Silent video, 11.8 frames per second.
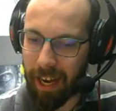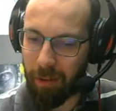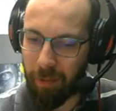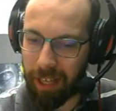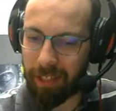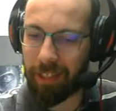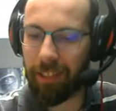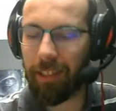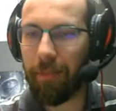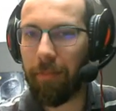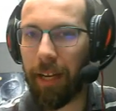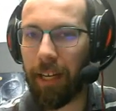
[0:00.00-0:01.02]
I
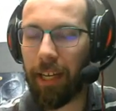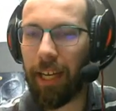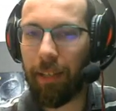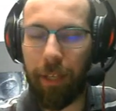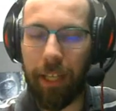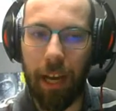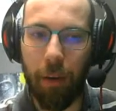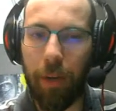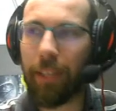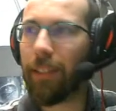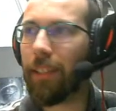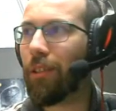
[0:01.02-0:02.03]
went into
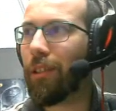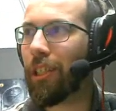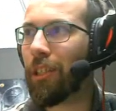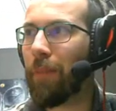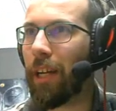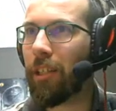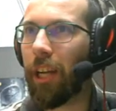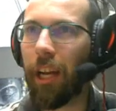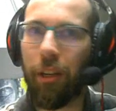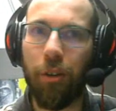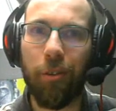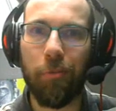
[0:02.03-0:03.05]
this
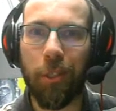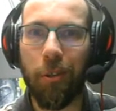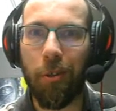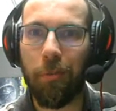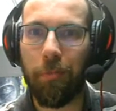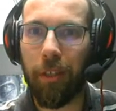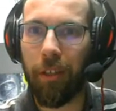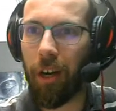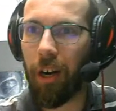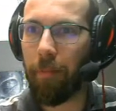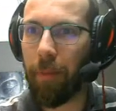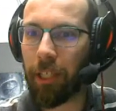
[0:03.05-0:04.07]
match. I knew it was going to
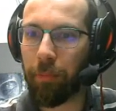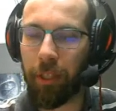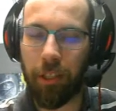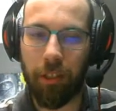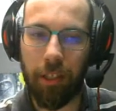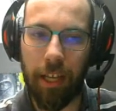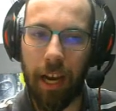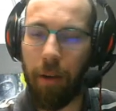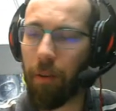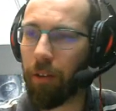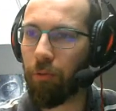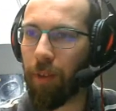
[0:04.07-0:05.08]
be a hard match because
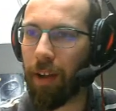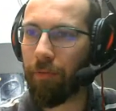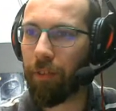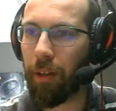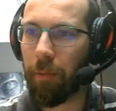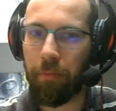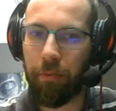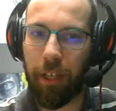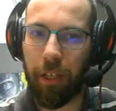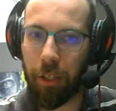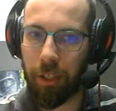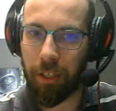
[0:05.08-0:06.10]
Aaron drafted a
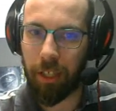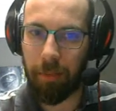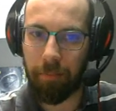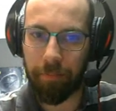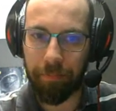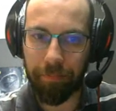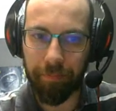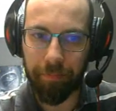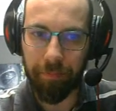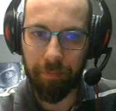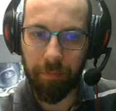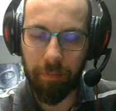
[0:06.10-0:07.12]
pretty good team
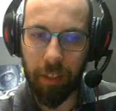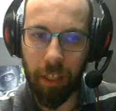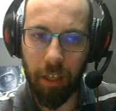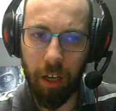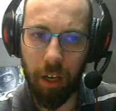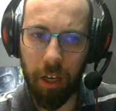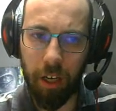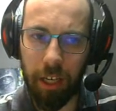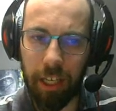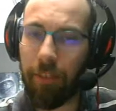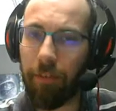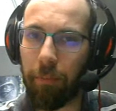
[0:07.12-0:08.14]

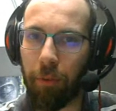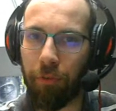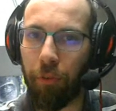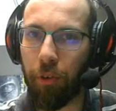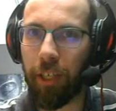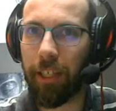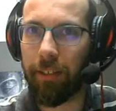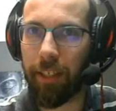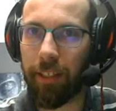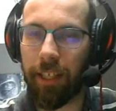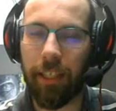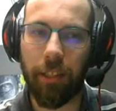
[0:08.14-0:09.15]
even before
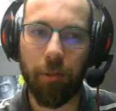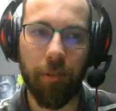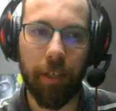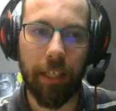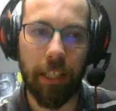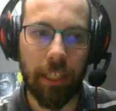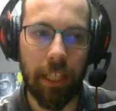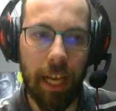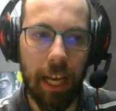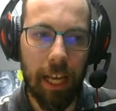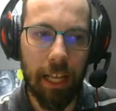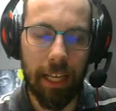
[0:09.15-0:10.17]
he did his
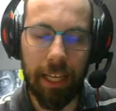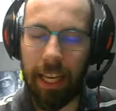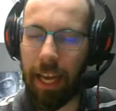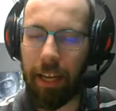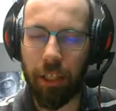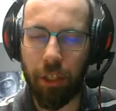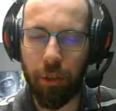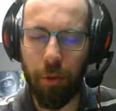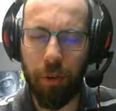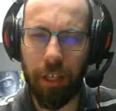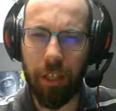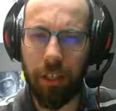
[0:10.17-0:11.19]
trades. Like, he had a
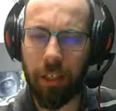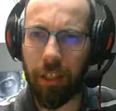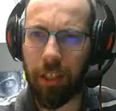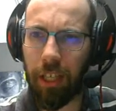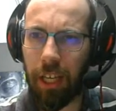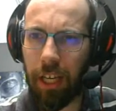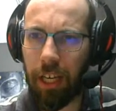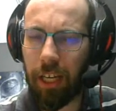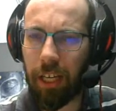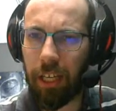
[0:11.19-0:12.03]
Xerneas,